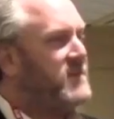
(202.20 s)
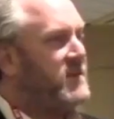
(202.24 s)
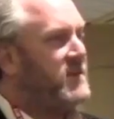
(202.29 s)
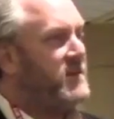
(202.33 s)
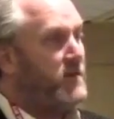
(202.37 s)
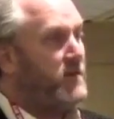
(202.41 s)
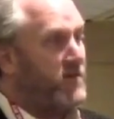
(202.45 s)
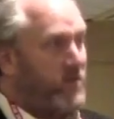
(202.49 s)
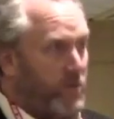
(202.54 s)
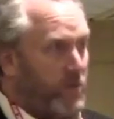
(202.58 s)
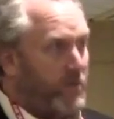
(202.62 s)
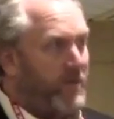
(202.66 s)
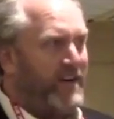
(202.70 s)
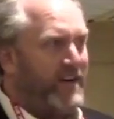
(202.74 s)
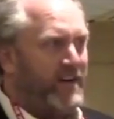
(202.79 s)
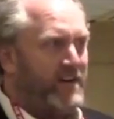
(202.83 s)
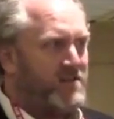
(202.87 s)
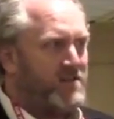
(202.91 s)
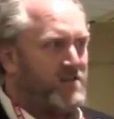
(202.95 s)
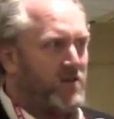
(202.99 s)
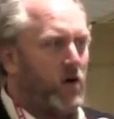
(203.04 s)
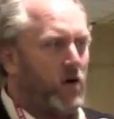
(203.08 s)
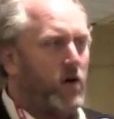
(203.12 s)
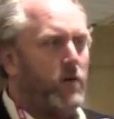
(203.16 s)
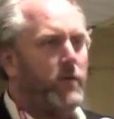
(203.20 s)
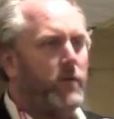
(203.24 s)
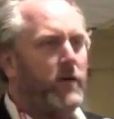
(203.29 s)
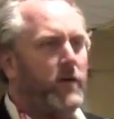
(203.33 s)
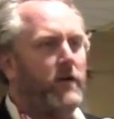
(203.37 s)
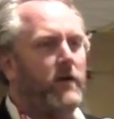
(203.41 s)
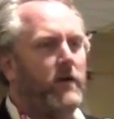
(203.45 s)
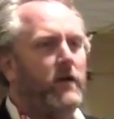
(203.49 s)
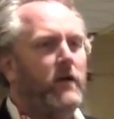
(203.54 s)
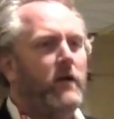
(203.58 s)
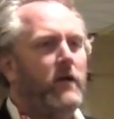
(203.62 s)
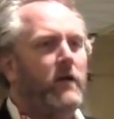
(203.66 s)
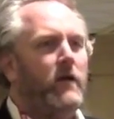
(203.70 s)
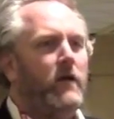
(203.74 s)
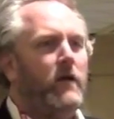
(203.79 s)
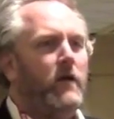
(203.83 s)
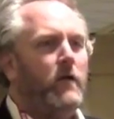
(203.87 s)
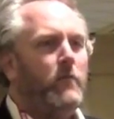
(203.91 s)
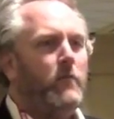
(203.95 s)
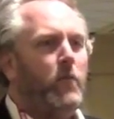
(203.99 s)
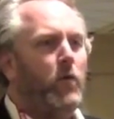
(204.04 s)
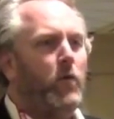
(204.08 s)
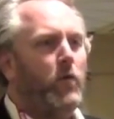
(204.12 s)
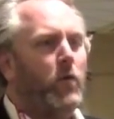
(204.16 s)
and to be disarming,
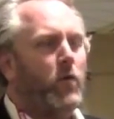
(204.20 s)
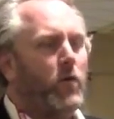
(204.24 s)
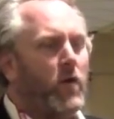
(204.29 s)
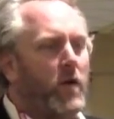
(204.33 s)
but we